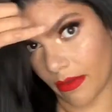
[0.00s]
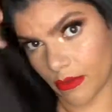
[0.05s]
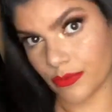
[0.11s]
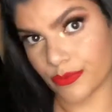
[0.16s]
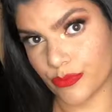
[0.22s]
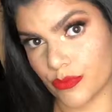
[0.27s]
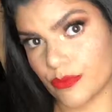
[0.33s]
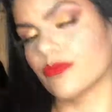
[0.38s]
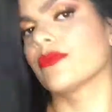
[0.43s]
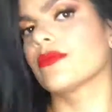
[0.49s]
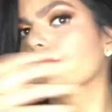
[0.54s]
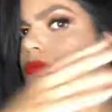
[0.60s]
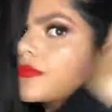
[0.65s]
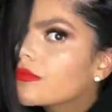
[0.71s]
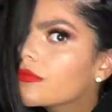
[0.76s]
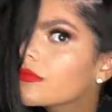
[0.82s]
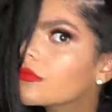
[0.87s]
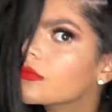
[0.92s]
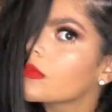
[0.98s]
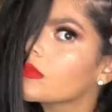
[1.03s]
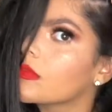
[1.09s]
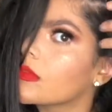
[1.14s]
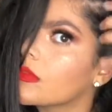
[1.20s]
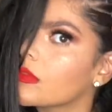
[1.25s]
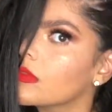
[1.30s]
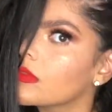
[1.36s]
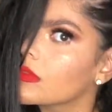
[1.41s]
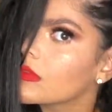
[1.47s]
So now I'm gonna go ahead and
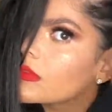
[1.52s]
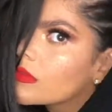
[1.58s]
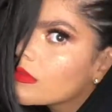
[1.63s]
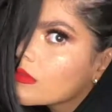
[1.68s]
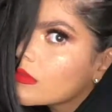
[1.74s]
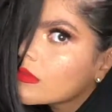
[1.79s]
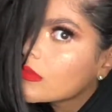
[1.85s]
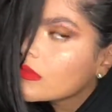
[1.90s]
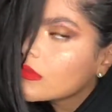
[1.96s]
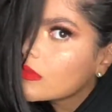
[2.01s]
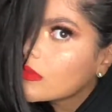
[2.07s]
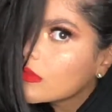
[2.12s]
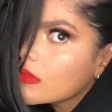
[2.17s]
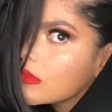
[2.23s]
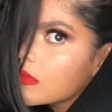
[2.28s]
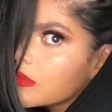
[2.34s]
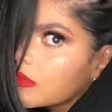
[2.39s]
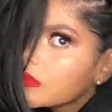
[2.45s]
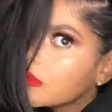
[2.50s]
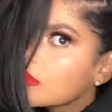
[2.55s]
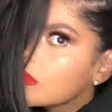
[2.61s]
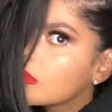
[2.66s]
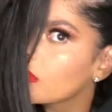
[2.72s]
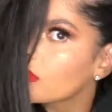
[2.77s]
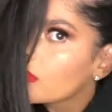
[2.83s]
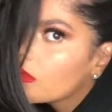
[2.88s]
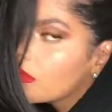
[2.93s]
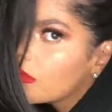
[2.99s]
section off the 2 sides,
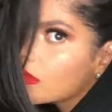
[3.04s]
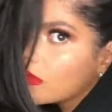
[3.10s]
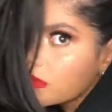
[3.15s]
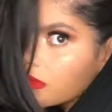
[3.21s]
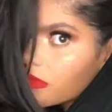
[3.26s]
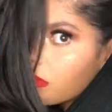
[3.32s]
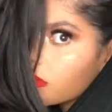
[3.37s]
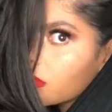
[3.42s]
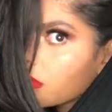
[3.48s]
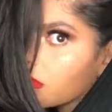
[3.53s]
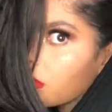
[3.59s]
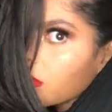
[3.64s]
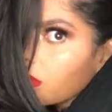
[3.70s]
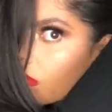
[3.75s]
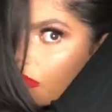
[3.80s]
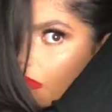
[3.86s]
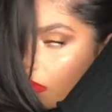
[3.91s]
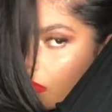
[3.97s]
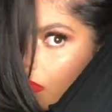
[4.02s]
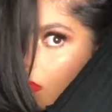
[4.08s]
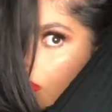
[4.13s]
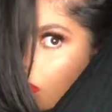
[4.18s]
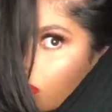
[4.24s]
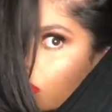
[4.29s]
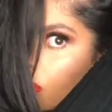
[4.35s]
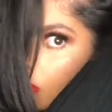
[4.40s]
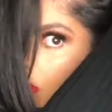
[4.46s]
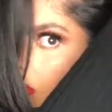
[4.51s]
and what I do with this is I
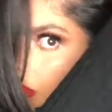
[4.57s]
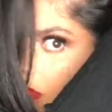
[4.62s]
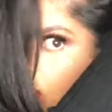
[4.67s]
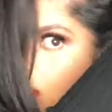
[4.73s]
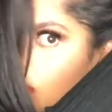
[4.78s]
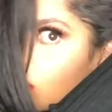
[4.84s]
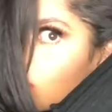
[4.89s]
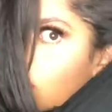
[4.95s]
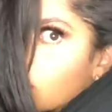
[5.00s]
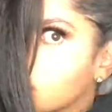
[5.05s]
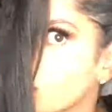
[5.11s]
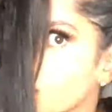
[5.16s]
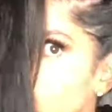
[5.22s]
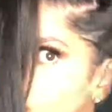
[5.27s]
make sure to